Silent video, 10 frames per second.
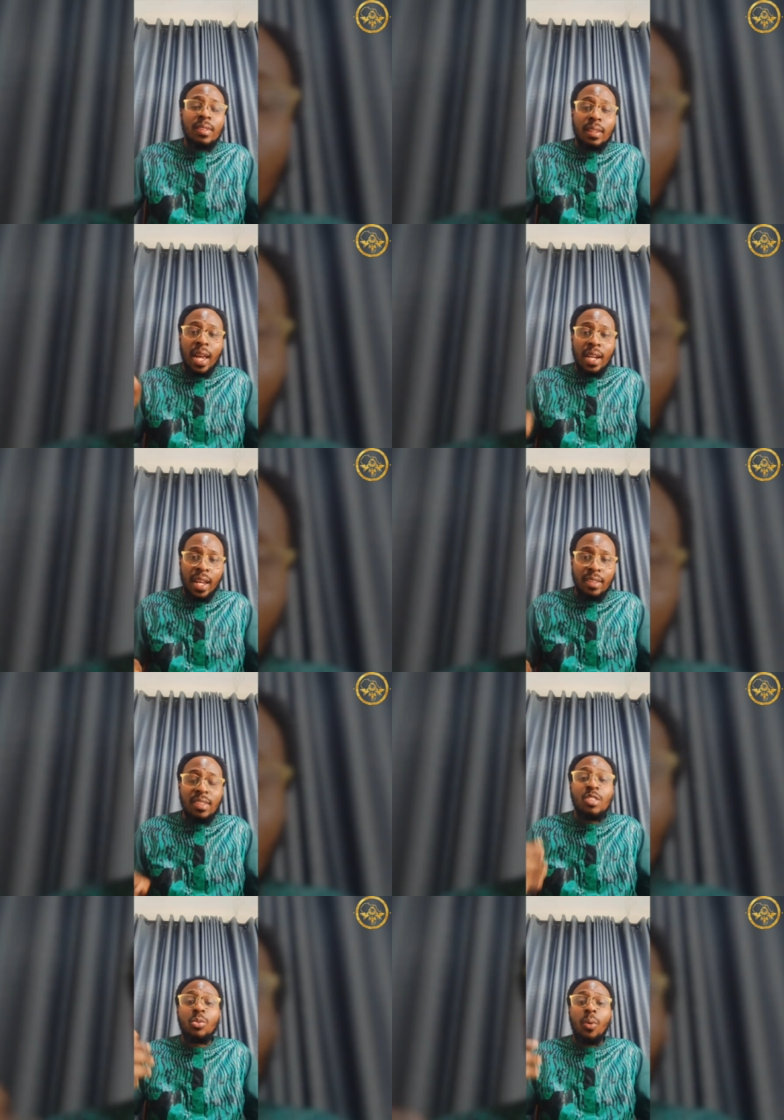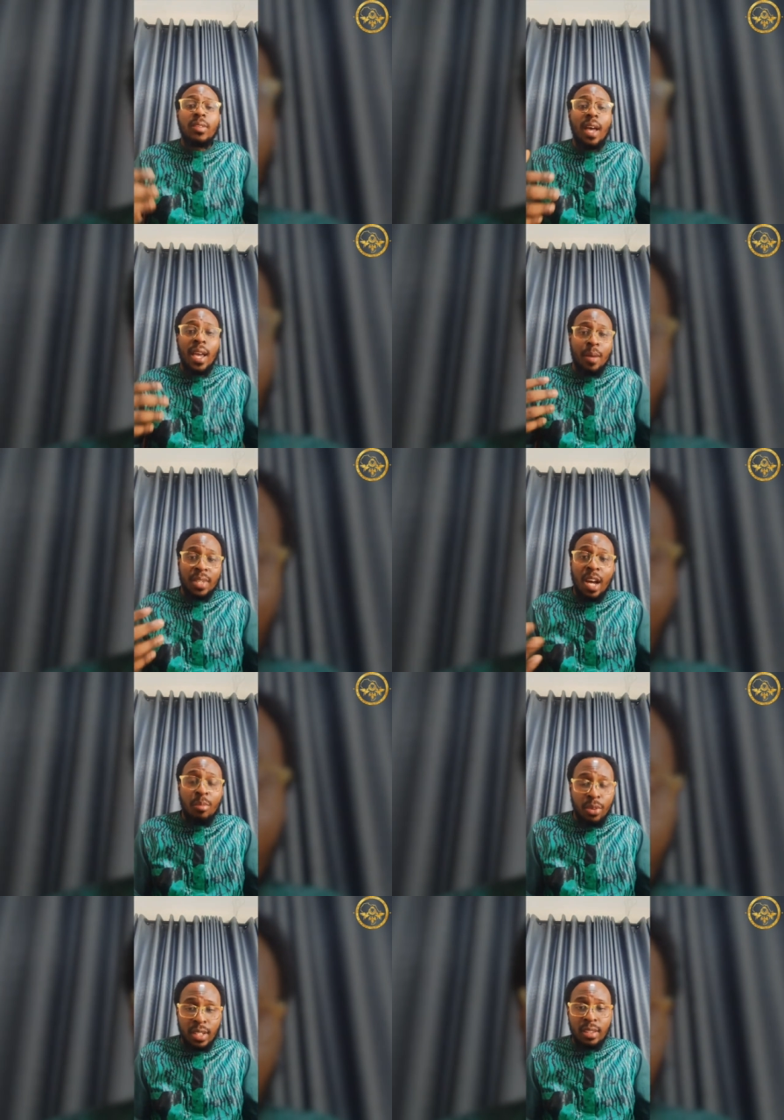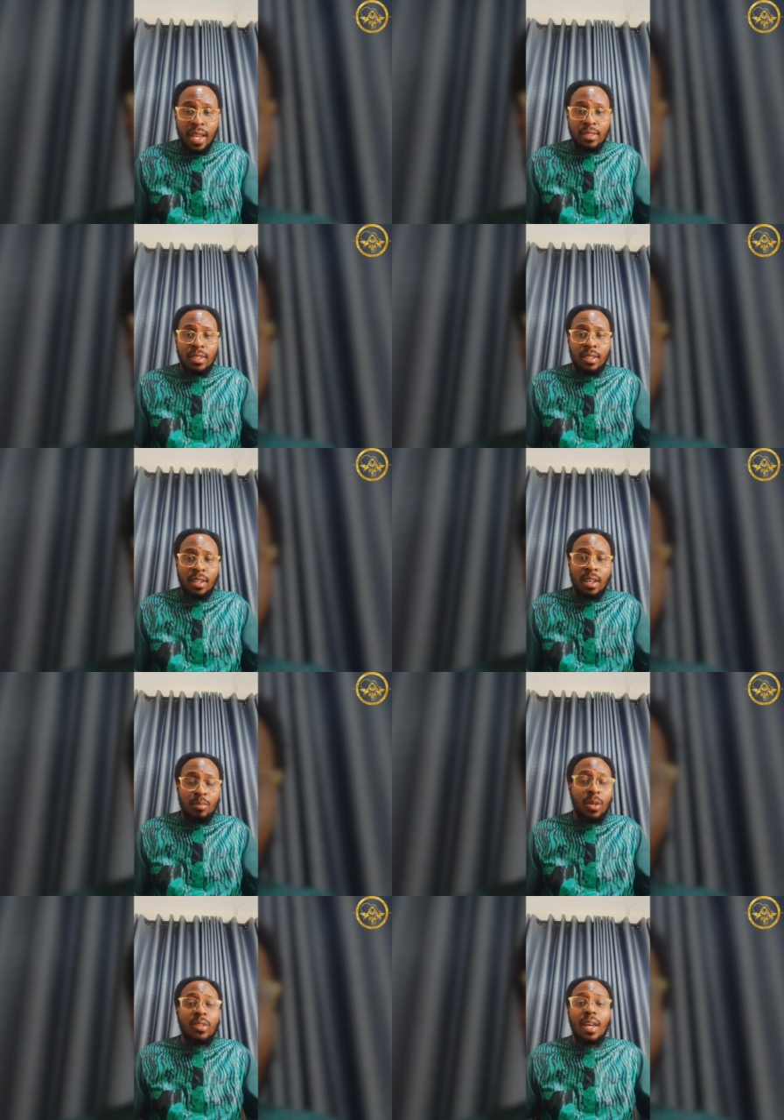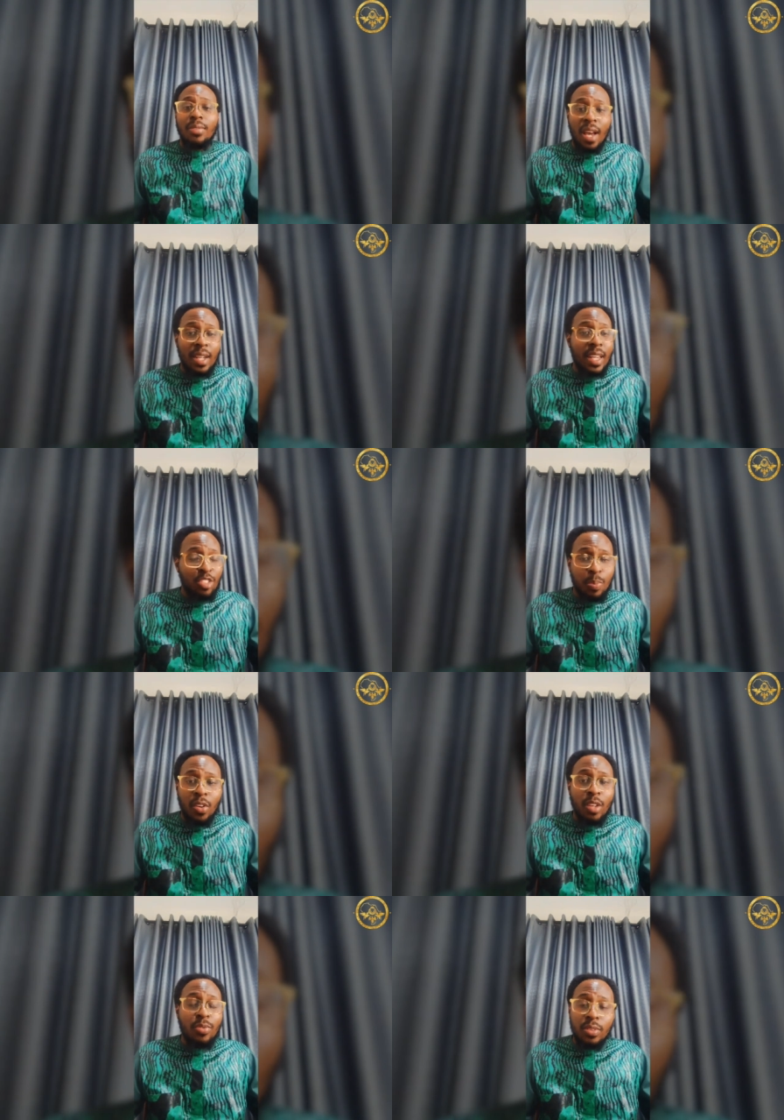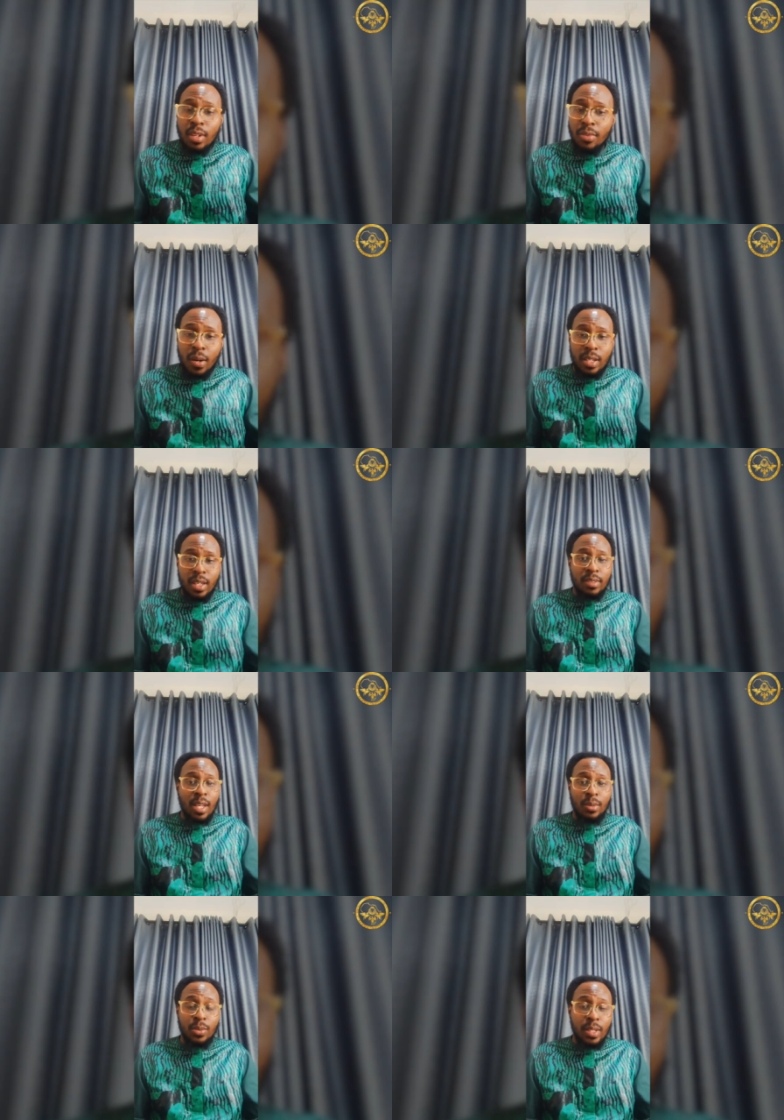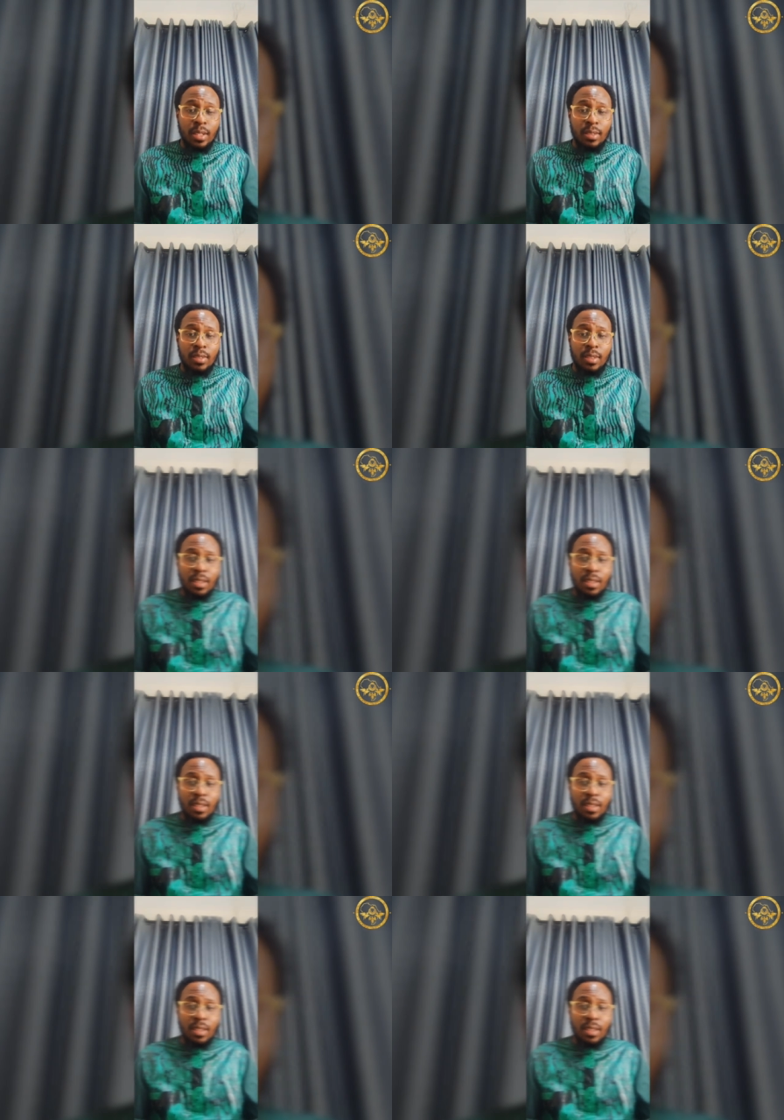that I learned is what I am now monetizing because I've had experience for several years now doing this.